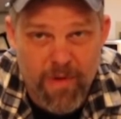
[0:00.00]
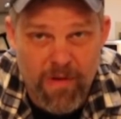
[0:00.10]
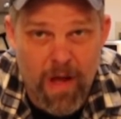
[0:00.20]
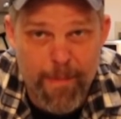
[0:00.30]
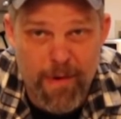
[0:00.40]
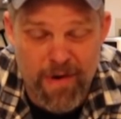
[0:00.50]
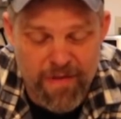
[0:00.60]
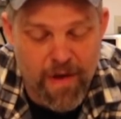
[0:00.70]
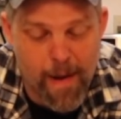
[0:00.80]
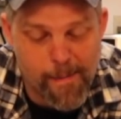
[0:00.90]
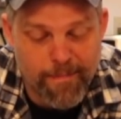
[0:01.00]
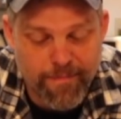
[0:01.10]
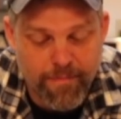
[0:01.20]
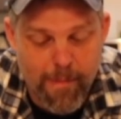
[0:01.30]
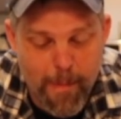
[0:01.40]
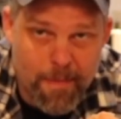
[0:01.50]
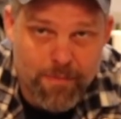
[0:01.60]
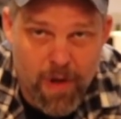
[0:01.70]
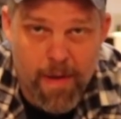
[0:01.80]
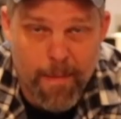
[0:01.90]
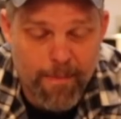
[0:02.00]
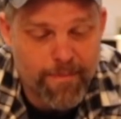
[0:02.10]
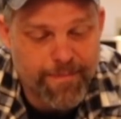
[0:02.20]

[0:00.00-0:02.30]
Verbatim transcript: A lot better than I thought. Well,